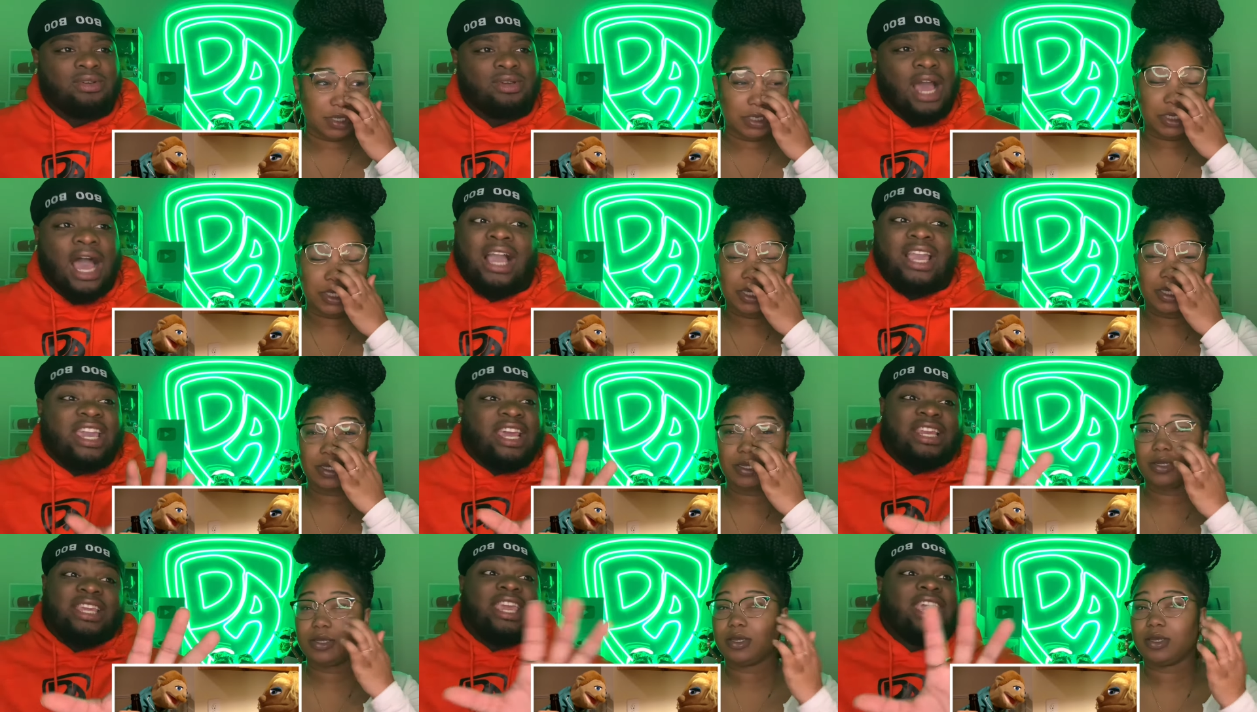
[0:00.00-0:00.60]
Speaker 1: She
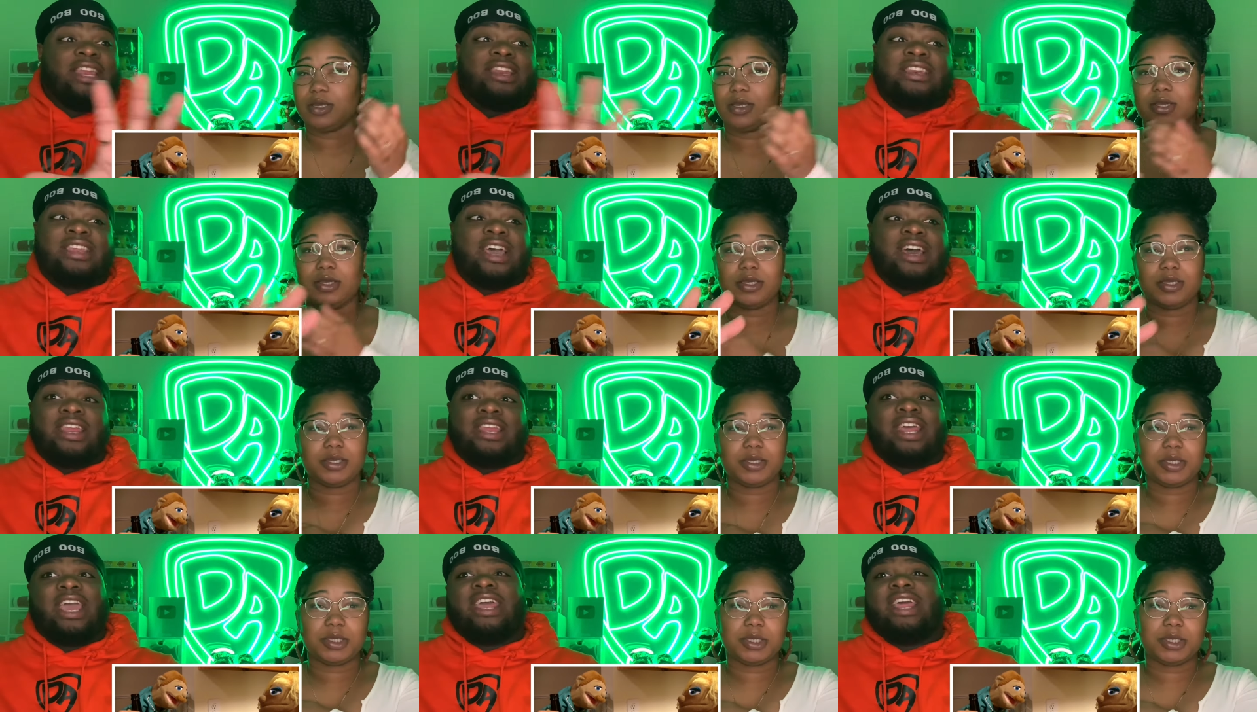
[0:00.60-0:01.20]
I couldn't get
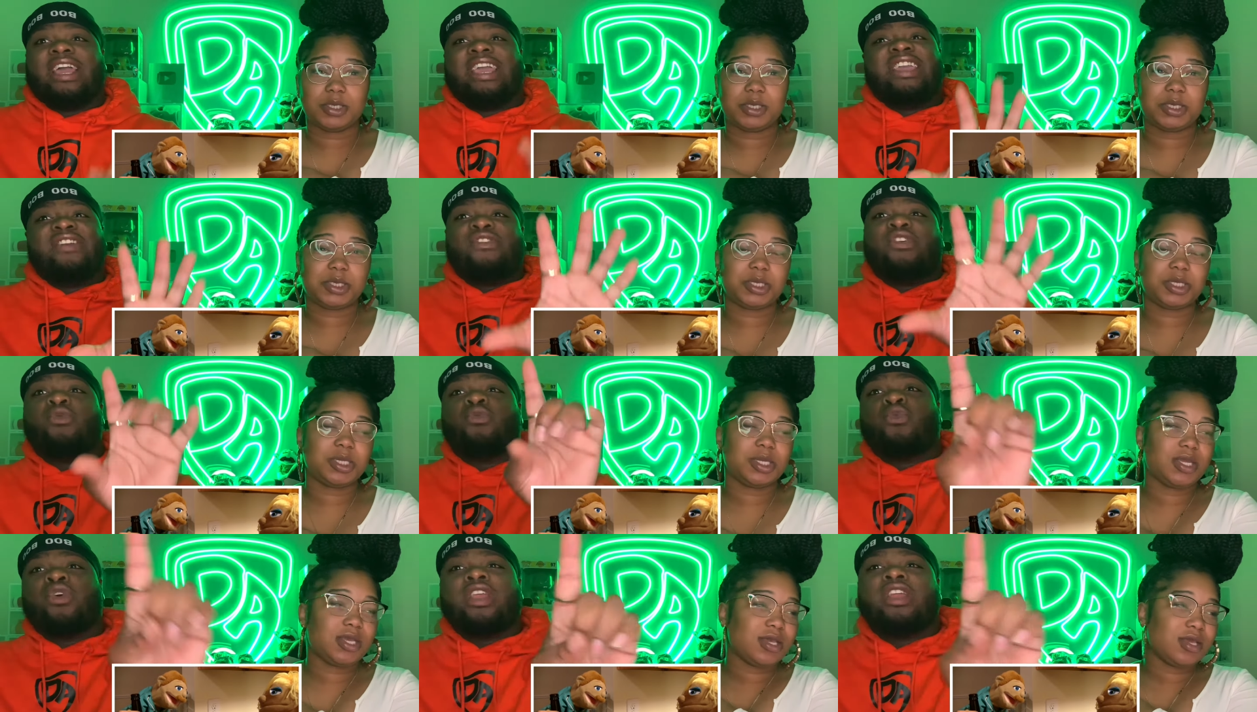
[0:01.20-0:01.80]
none of that.
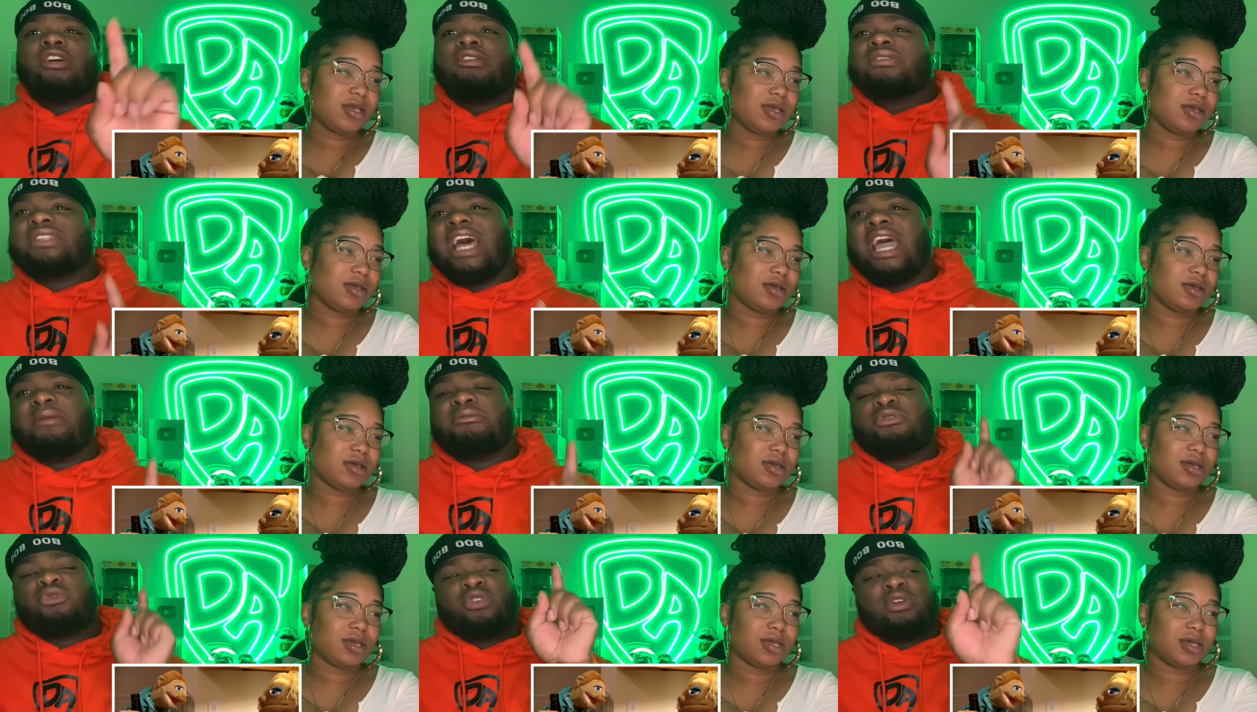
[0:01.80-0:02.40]
Even she, one of those
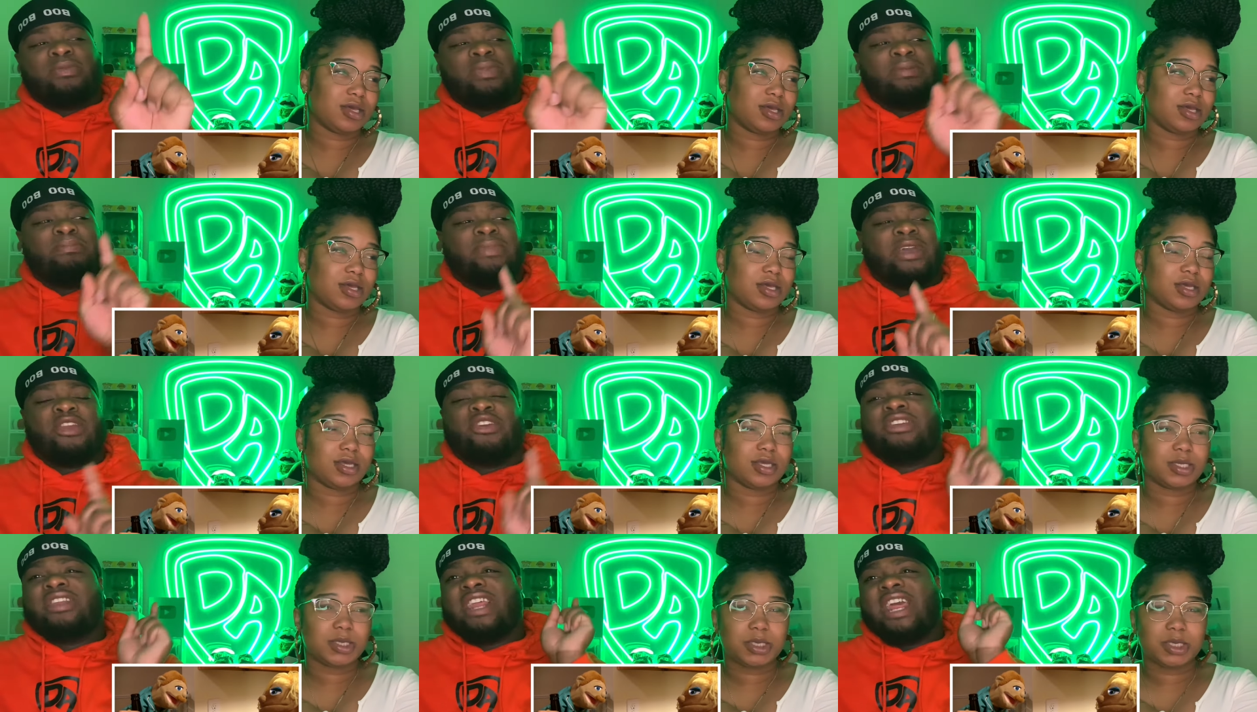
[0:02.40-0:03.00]
items would have been
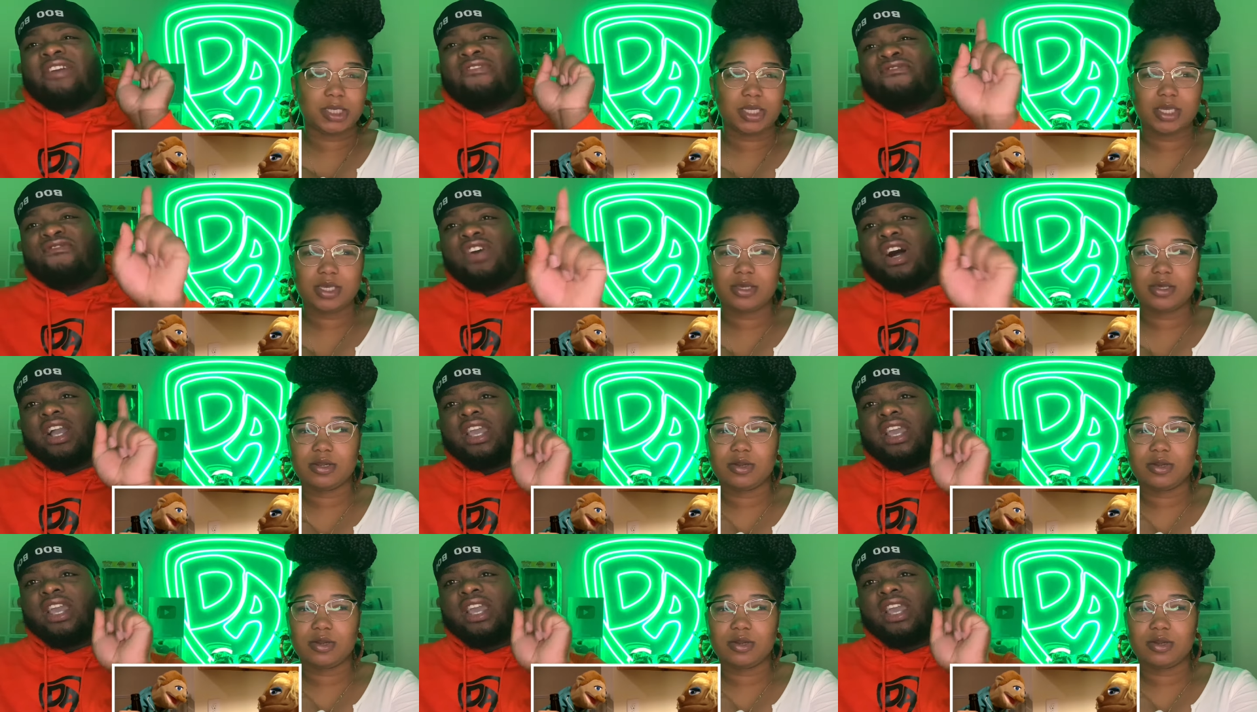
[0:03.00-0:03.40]
better than that fucking Lunchable.